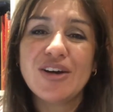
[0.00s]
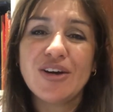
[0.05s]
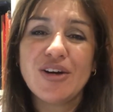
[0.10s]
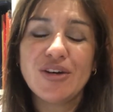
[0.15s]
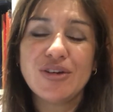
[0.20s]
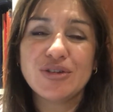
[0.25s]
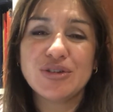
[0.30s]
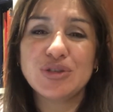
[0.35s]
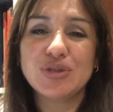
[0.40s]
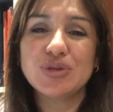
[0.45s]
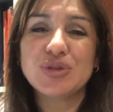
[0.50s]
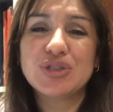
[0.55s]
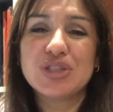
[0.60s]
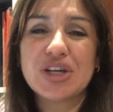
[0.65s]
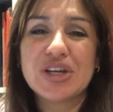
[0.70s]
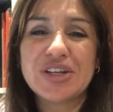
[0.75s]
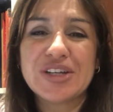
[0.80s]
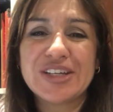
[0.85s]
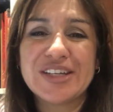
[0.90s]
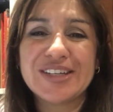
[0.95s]
on your
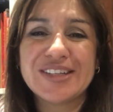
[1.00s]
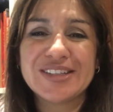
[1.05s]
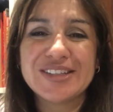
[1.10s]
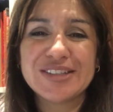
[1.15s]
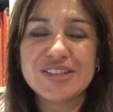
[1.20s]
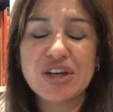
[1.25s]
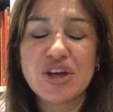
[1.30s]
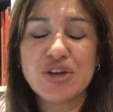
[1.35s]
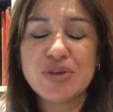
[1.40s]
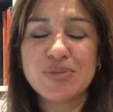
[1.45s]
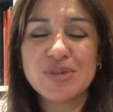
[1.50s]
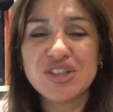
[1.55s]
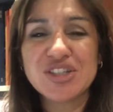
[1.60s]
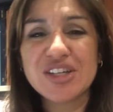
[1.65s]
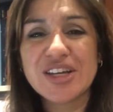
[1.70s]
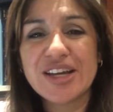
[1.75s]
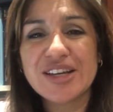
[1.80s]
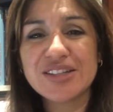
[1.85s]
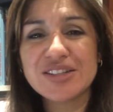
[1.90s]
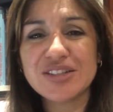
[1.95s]
journey to home
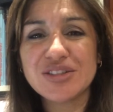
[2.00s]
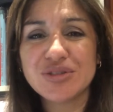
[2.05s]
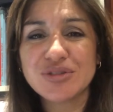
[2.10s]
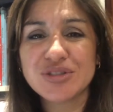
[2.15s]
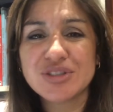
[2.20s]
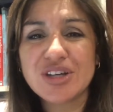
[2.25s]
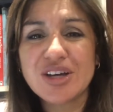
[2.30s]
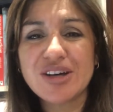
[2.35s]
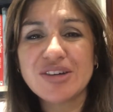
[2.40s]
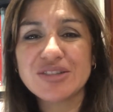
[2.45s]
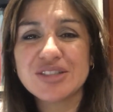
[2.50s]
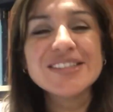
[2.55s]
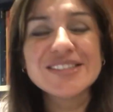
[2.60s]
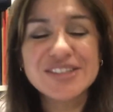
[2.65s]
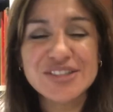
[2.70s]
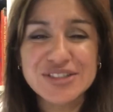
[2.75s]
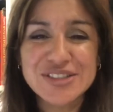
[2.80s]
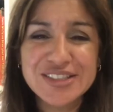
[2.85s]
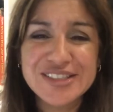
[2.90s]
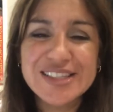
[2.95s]
educating your child. So
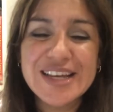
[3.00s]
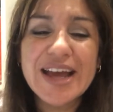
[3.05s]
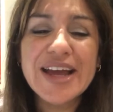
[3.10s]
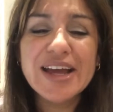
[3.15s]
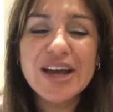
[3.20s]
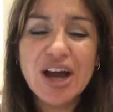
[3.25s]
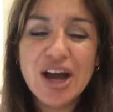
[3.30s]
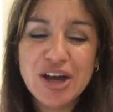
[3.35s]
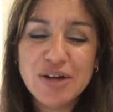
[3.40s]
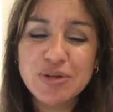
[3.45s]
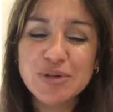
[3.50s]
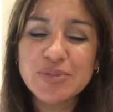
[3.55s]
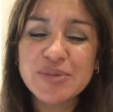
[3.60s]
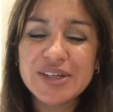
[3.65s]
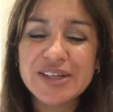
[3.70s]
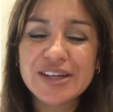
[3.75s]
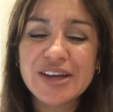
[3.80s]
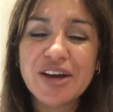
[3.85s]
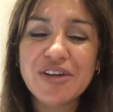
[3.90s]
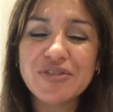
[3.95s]
today I will be
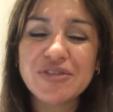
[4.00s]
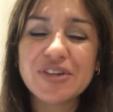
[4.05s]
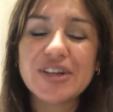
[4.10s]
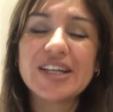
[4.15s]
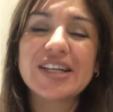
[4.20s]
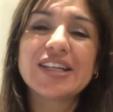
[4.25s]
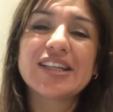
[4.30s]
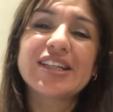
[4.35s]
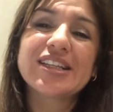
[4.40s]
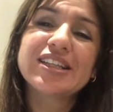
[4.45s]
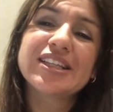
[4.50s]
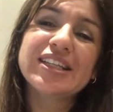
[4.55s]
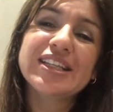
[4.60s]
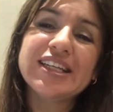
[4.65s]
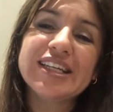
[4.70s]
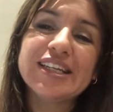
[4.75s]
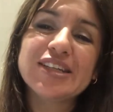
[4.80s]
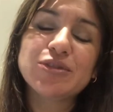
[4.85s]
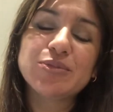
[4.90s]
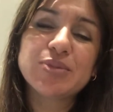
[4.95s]
covering the
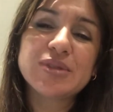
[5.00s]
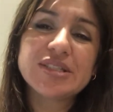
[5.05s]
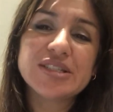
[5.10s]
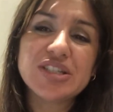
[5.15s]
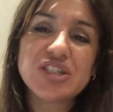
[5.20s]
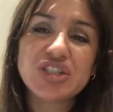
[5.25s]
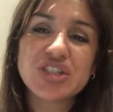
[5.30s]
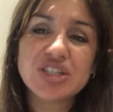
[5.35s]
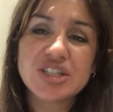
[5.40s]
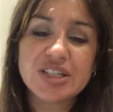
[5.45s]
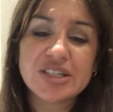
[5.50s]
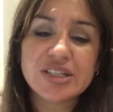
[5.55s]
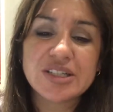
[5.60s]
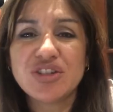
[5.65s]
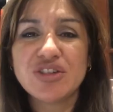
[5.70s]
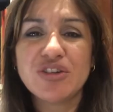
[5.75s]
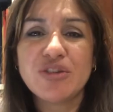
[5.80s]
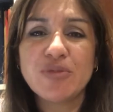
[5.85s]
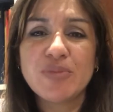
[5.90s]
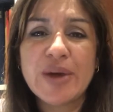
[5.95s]
legal position
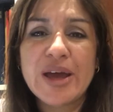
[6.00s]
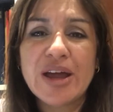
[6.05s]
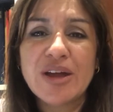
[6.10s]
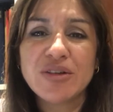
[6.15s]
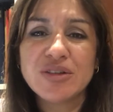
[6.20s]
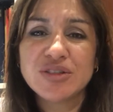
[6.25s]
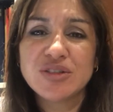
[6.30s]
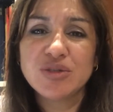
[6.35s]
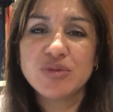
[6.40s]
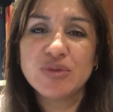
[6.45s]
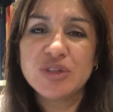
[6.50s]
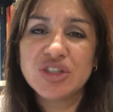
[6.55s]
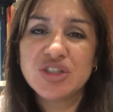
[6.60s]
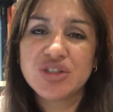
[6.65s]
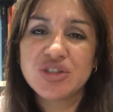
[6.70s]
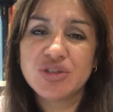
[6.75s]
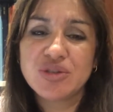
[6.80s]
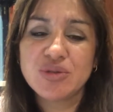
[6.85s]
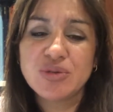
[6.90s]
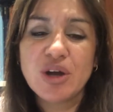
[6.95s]
of parents who wish
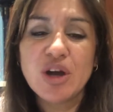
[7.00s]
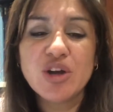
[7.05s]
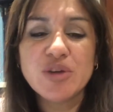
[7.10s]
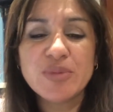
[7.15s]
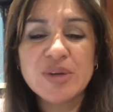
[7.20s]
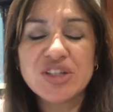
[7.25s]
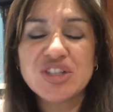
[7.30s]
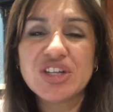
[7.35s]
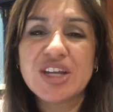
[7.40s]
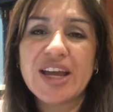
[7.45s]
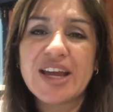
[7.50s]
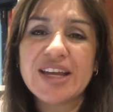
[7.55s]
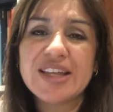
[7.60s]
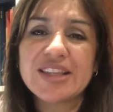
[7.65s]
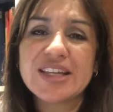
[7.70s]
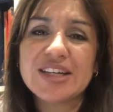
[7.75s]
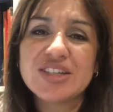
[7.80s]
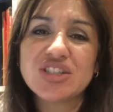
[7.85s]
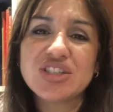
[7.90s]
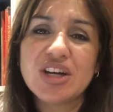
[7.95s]
to home educate
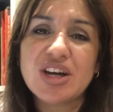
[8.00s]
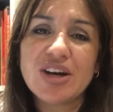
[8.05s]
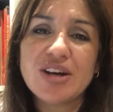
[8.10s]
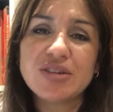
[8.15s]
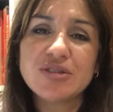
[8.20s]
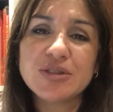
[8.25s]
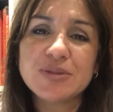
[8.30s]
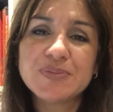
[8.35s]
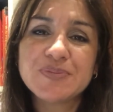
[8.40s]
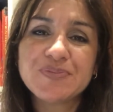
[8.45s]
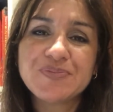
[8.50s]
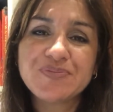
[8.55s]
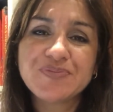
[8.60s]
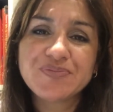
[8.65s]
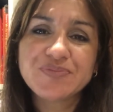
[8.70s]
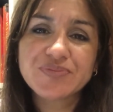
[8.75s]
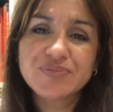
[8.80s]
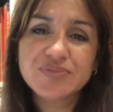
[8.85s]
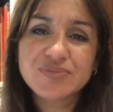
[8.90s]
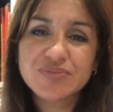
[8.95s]
their child,
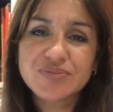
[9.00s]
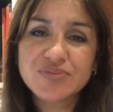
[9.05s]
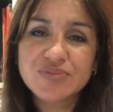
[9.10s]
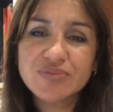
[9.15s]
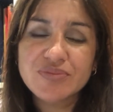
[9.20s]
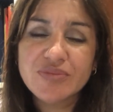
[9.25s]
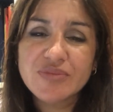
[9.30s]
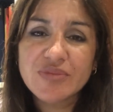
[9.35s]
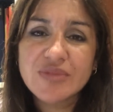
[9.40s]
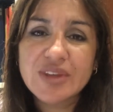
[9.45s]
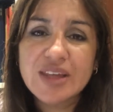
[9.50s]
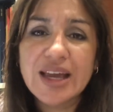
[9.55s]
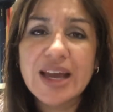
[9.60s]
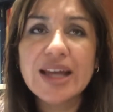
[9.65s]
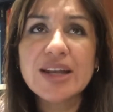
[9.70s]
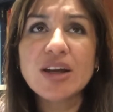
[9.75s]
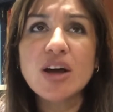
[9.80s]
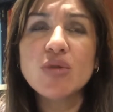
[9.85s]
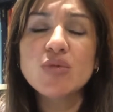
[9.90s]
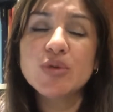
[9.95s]

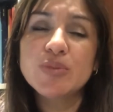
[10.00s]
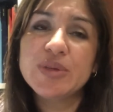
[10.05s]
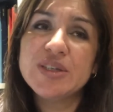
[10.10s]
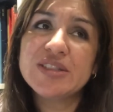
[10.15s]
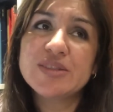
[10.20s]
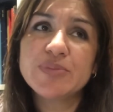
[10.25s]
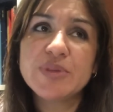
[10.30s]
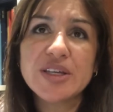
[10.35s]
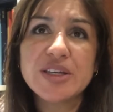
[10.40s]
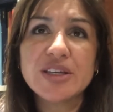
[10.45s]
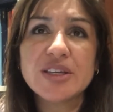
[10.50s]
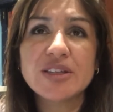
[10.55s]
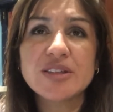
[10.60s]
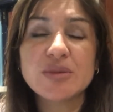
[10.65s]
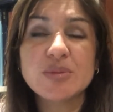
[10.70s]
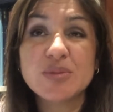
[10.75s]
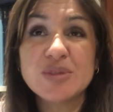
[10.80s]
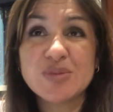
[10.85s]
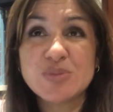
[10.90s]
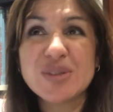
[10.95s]
and I will be speaking
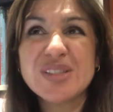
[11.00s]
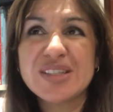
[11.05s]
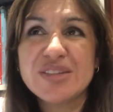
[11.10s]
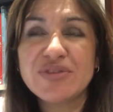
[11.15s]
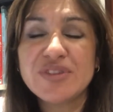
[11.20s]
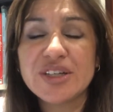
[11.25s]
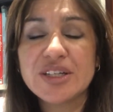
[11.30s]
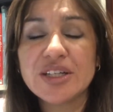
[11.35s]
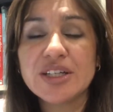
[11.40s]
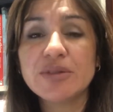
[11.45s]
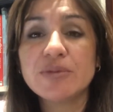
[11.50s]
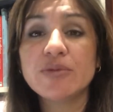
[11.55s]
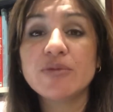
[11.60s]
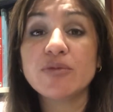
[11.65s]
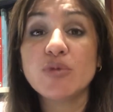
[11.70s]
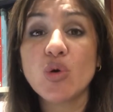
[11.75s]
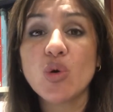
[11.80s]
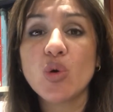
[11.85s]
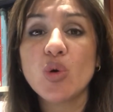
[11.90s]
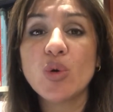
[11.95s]
specifically
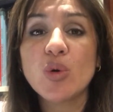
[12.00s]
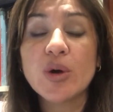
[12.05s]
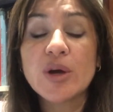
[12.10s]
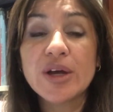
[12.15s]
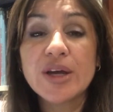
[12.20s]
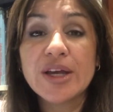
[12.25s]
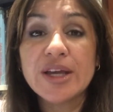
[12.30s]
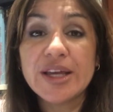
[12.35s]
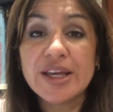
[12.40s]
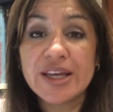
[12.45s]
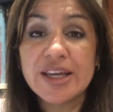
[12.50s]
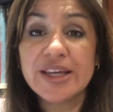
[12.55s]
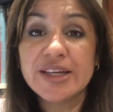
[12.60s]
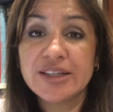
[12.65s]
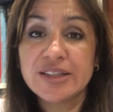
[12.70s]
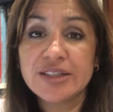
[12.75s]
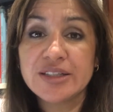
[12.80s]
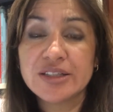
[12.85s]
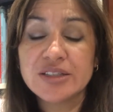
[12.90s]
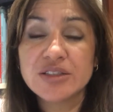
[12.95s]
for
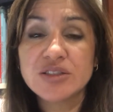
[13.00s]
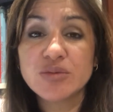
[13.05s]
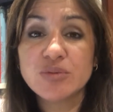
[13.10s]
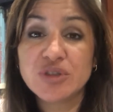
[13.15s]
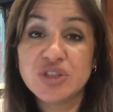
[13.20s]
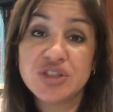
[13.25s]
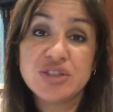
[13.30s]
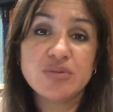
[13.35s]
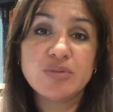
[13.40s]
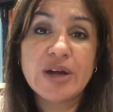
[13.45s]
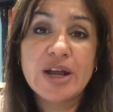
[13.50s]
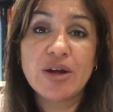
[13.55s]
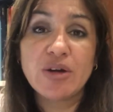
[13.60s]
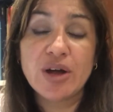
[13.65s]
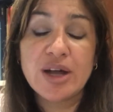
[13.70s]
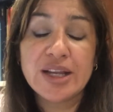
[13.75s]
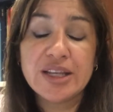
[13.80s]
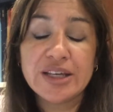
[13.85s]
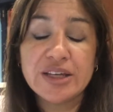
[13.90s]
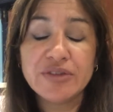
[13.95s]
England, which is where
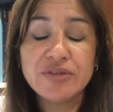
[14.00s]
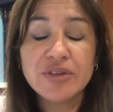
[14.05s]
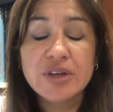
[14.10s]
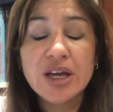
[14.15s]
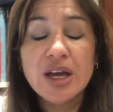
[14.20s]
I live,